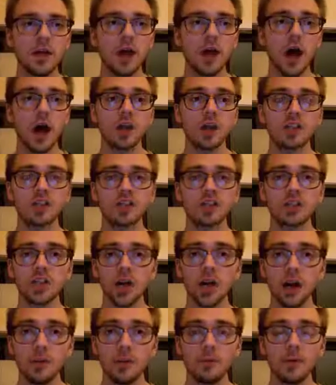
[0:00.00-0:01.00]
I
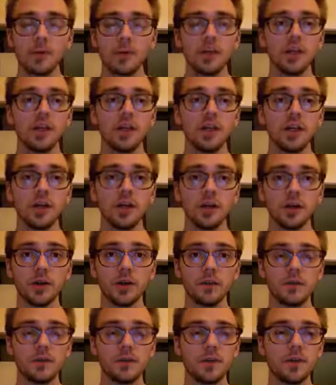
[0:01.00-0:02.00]
stop here.
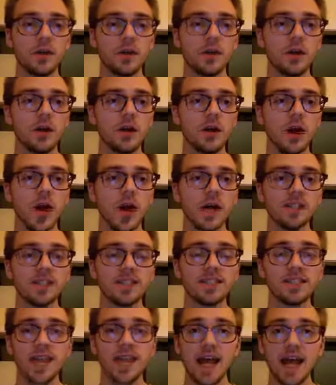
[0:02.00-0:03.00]
I
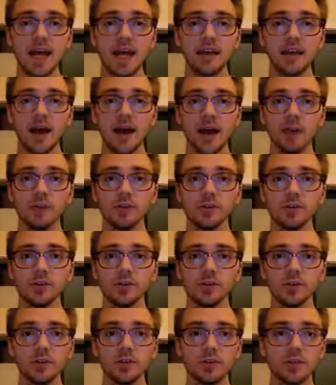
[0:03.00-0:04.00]
stand
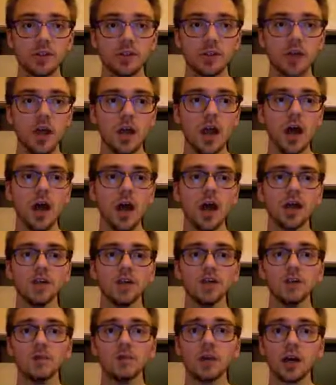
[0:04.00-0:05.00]
absolute. I
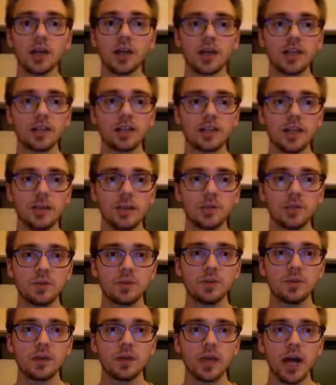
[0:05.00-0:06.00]
do not accept
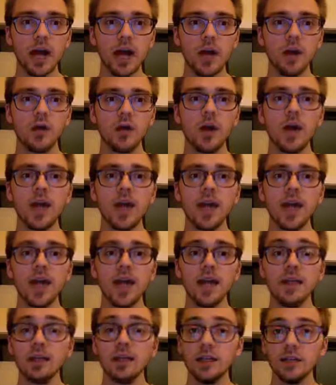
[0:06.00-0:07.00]
or allow
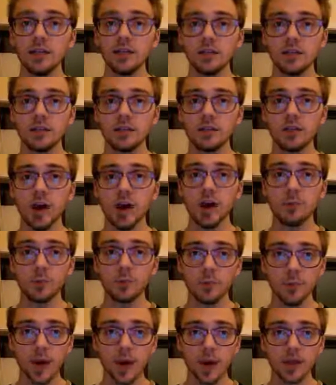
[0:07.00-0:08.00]
any
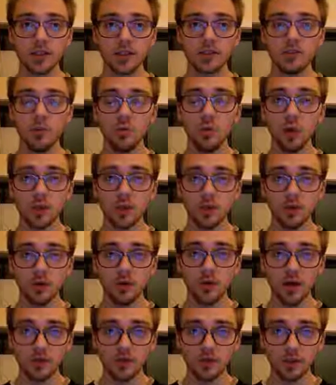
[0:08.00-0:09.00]
compromise
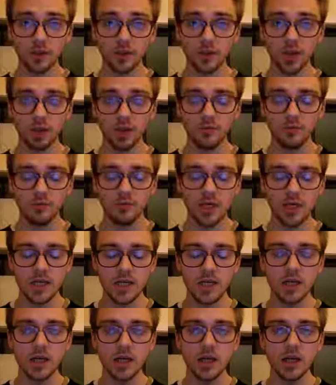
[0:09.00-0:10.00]
whatsoever of
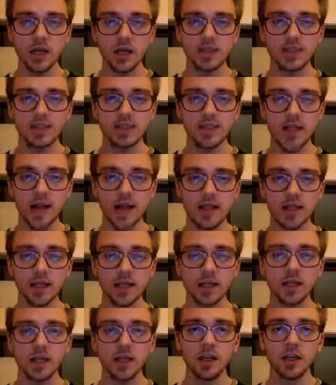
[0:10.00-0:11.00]
me
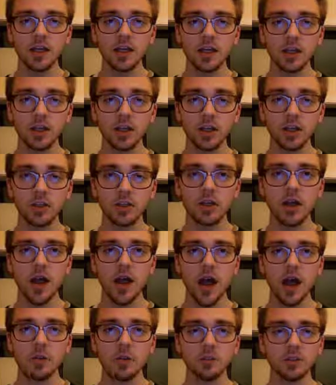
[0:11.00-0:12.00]
standing here
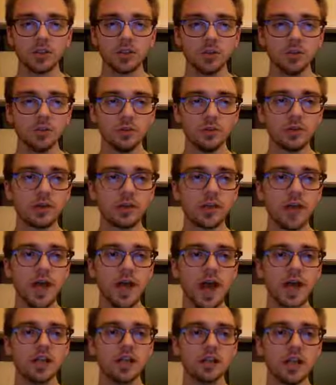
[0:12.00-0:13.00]
absolute
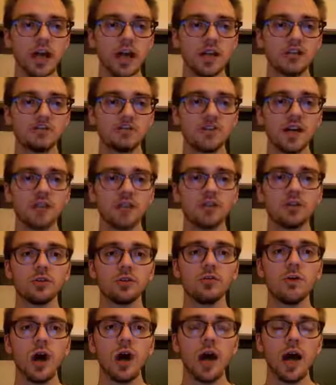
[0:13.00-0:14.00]
as life, as
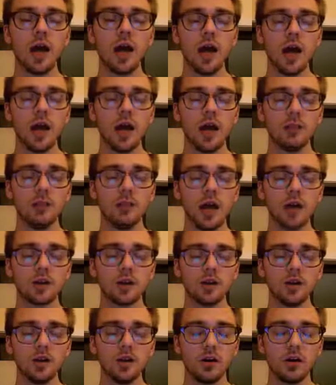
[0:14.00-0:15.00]
who I am, as
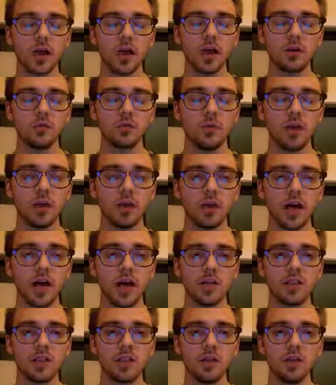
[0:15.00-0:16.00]
all, as one,
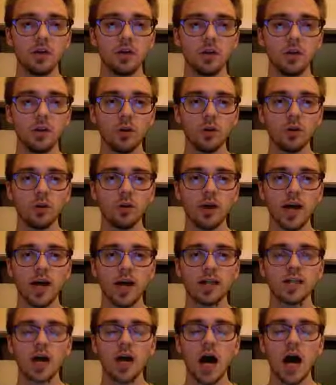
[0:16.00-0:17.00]
as equal,
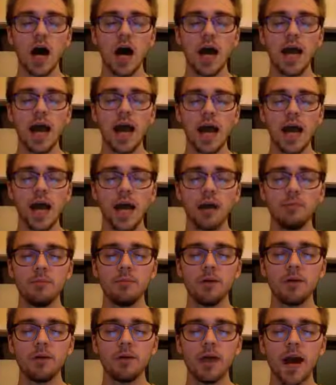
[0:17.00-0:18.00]
as I
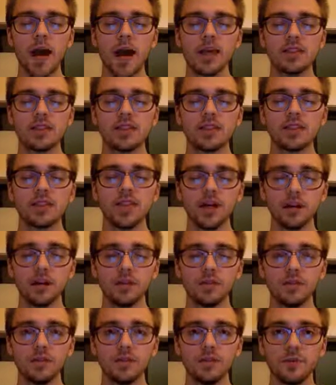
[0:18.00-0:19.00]
am, as
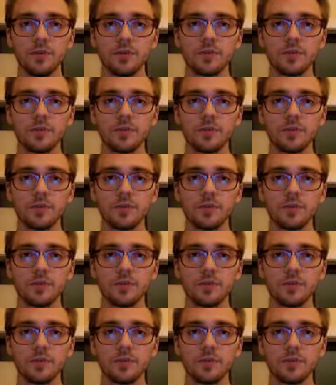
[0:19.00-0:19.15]
self.